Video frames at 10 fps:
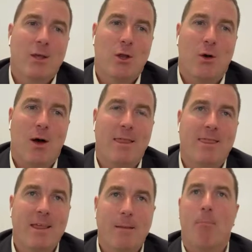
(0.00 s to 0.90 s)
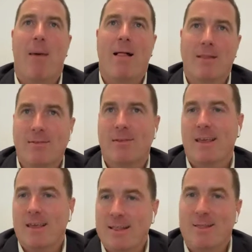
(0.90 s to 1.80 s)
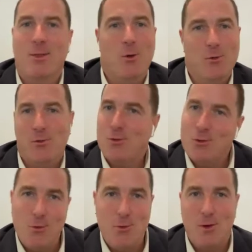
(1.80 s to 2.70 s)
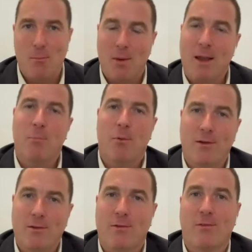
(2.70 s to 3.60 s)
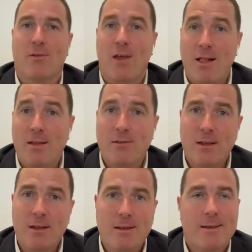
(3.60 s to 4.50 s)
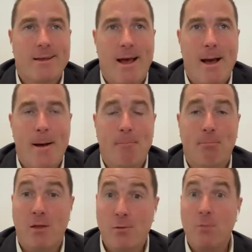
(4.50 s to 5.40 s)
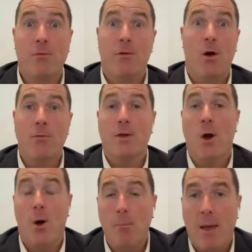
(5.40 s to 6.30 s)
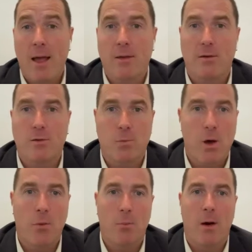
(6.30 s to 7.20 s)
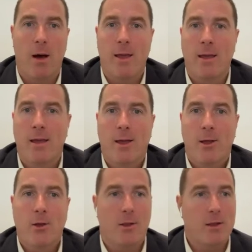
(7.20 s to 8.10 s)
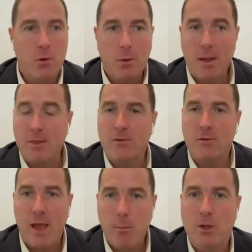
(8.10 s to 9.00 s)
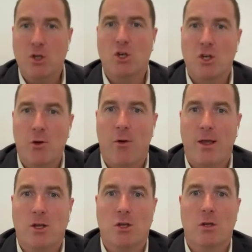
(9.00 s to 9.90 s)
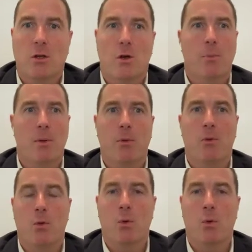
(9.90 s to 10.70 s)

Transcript: I think balancing those two competing pressures is challenging. It's often compounded as well by, they talk about the sandwich generation, people who